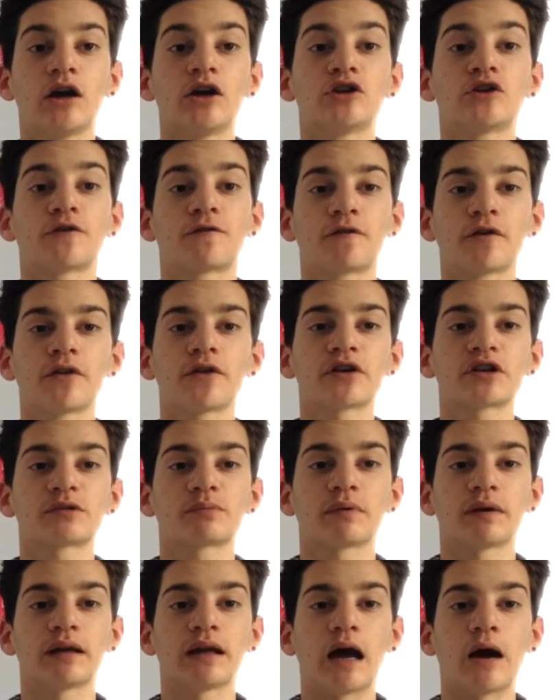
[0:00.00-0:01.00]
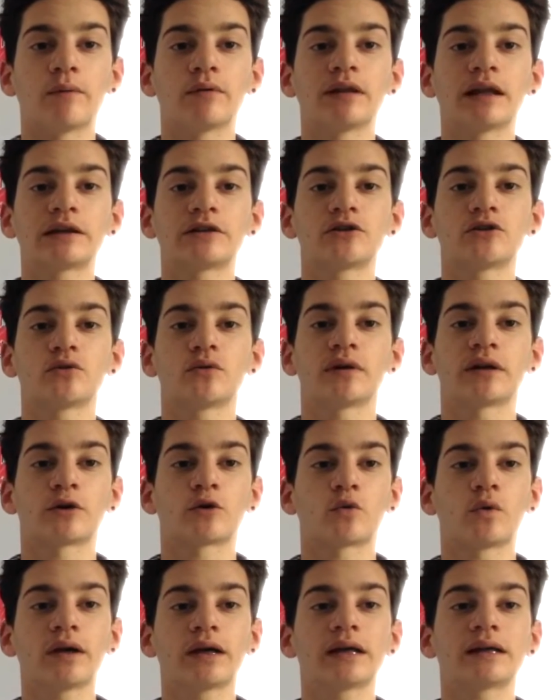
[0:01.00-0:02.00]
To further explain, I would like to do a
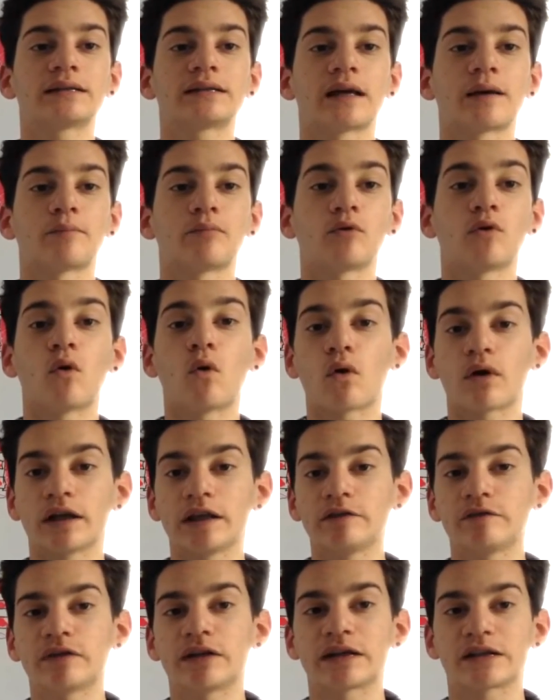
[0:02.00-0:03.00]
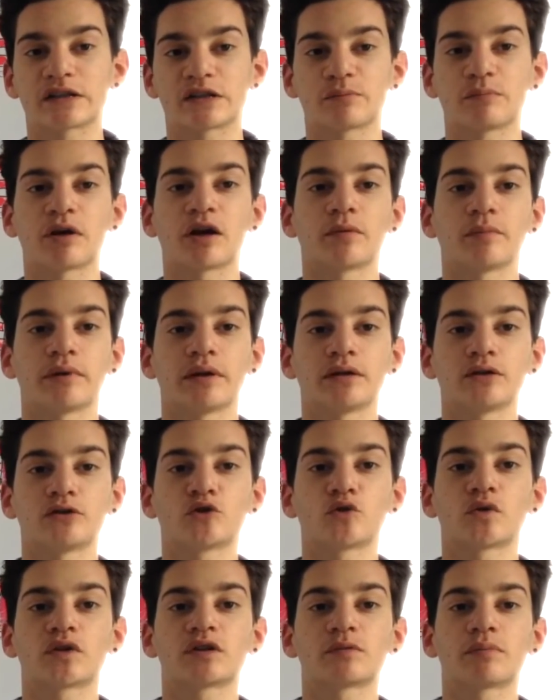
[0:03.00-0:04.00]
quick example or even experiment
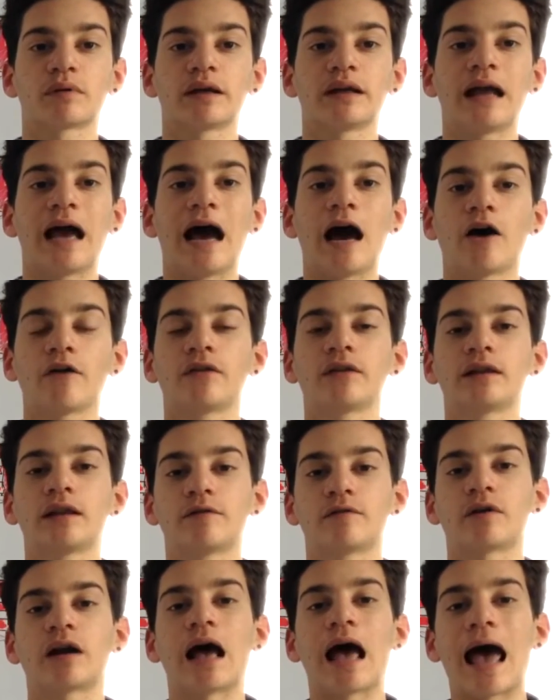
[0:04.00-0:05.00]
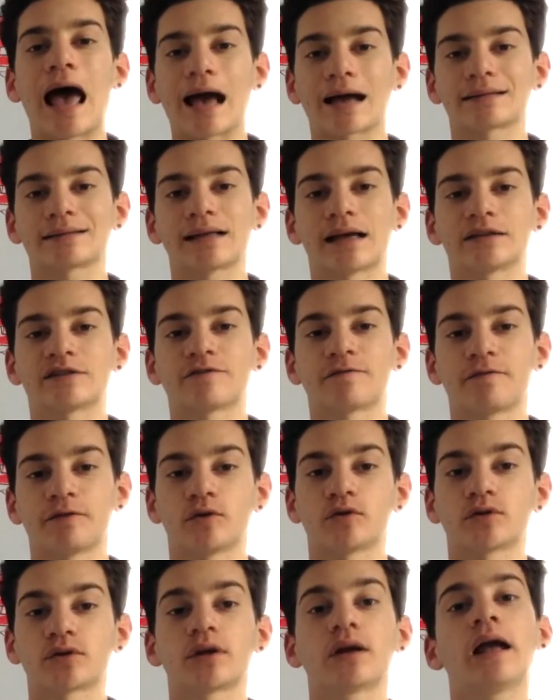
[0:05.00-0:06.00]
to explain how the liver acts as a
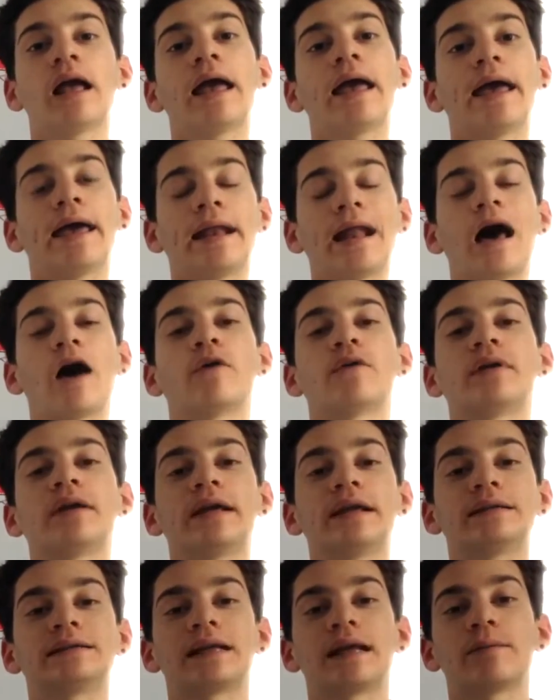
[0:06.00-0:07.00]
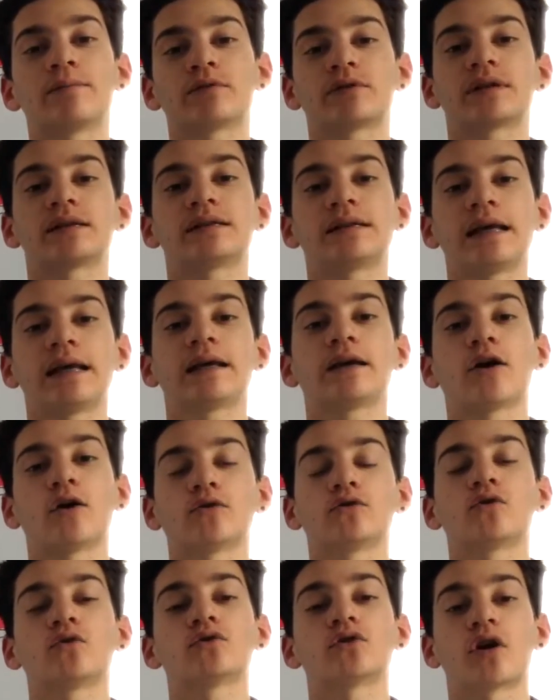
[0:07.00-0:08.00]
filter and how it is able to take
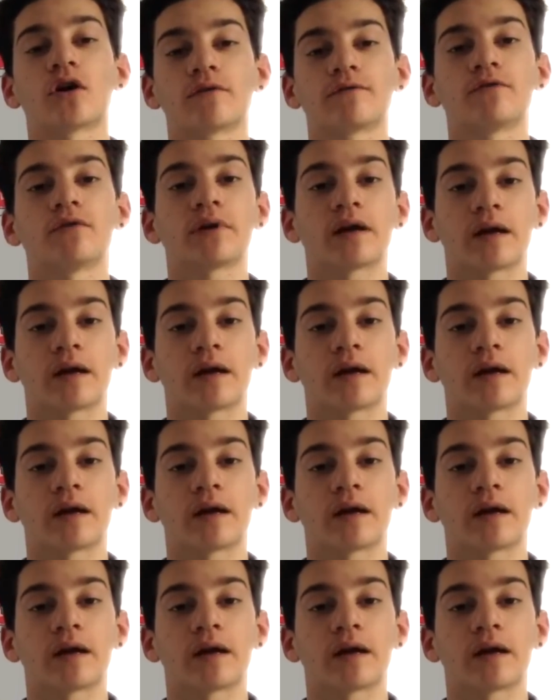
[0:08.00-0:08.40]
out those harmful